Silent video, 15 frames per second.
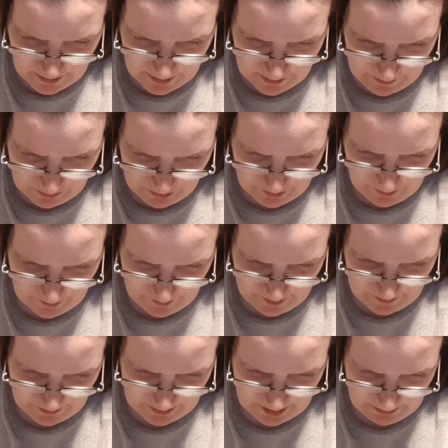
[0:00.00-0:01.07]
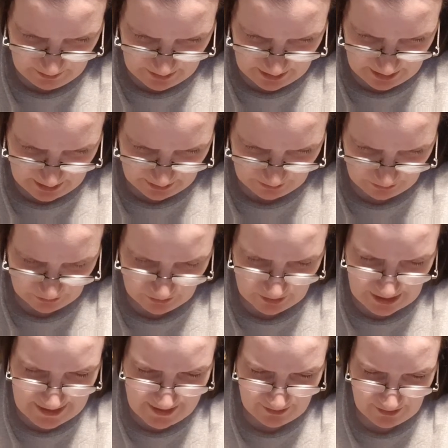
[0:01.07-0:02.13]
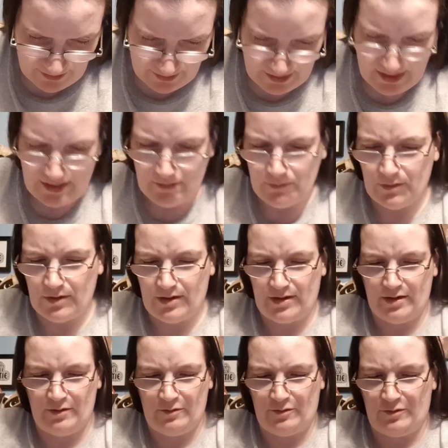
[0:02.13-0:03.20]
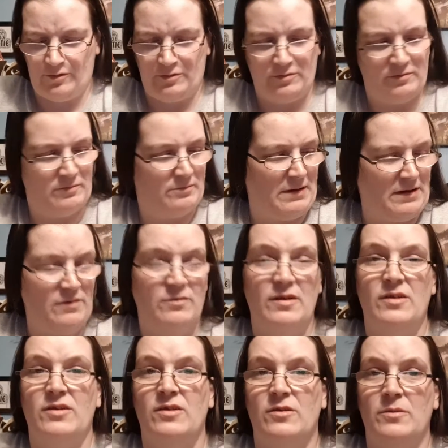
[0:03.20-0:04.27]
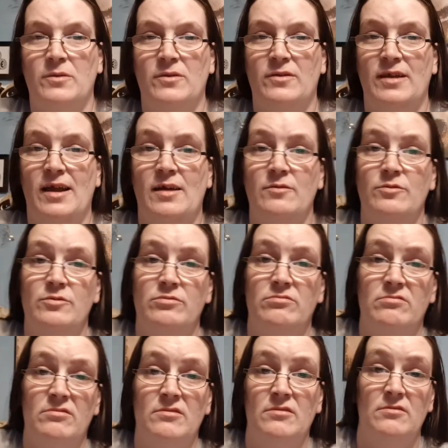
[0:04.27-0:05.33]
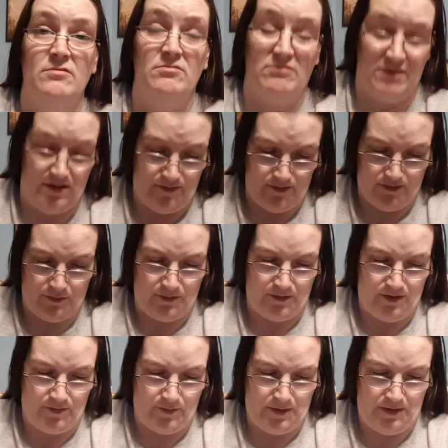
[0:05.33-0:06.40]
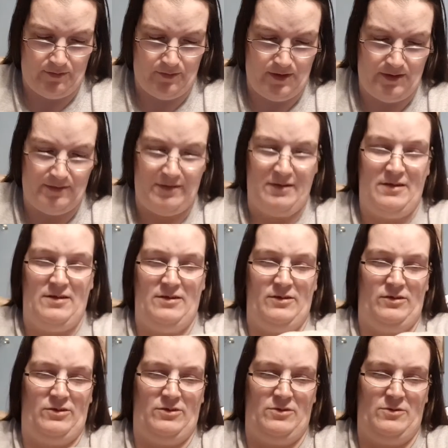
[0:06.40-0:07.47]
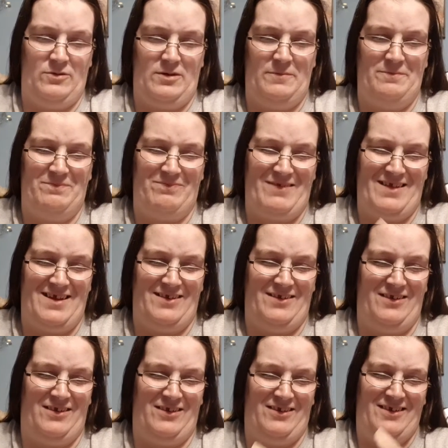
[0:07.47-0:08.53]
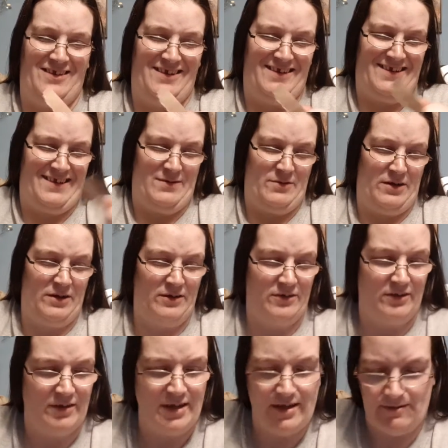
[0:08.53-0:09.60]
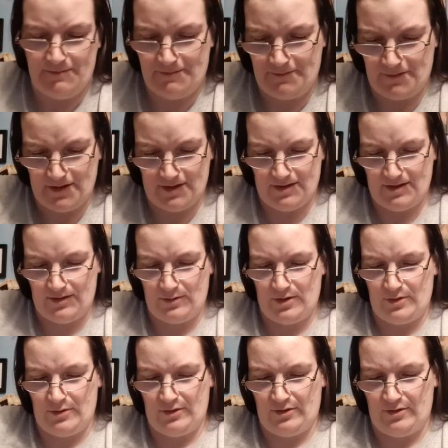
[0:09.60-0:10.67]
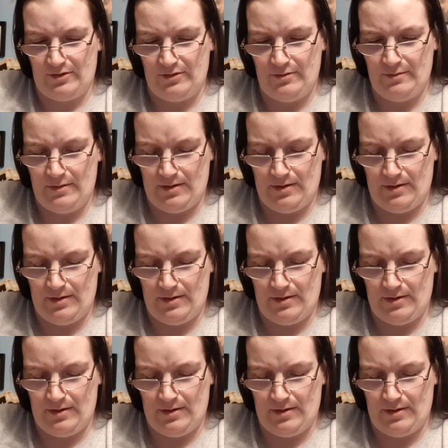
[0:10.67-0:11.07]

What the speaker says: Brew for 5 to 10 minutes. It doesn't say what kind of benefits it's supposed to have. If it's supposed to have a benefit. So let's just see what it looks like. As we always do.